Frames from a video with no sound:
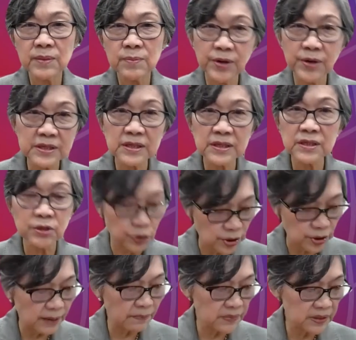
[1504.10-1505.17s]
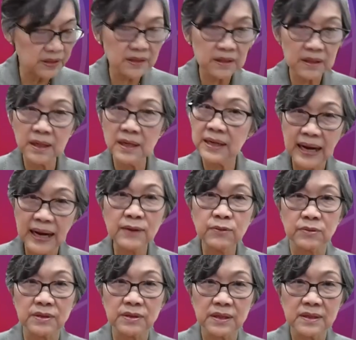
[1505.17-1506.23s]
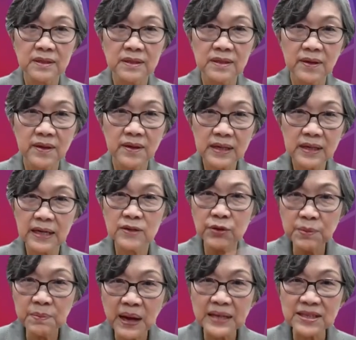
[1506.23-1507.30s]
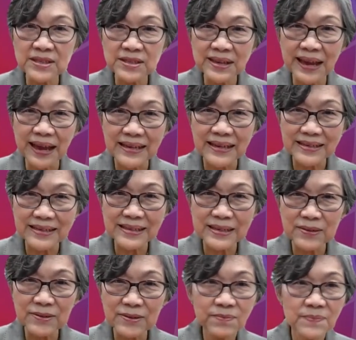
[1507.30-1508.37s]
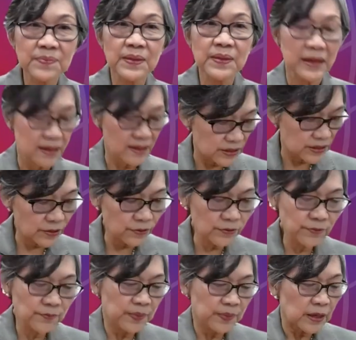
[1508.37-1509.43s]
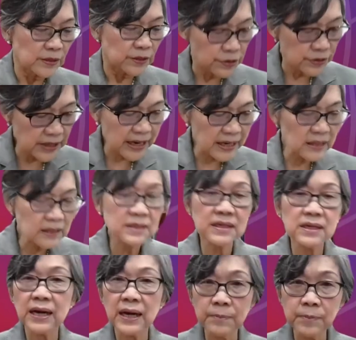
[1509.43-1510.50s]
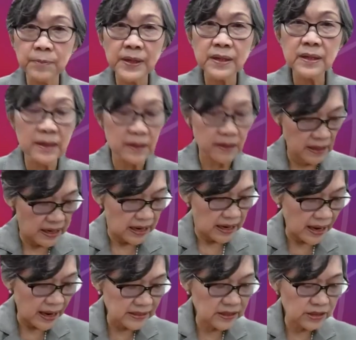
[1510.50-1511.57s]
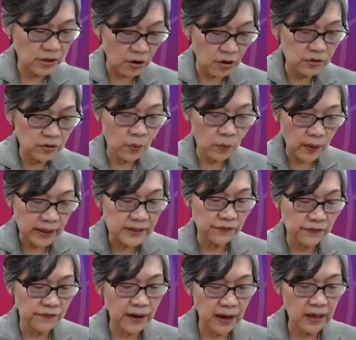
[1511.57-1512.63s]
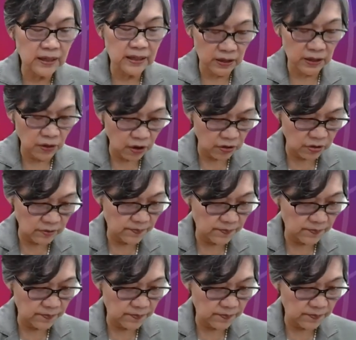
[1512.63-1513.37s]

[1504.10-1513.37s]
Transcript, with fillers: President Trump's account. Can you imagine that? You know, so today decoupling has gone quite far along.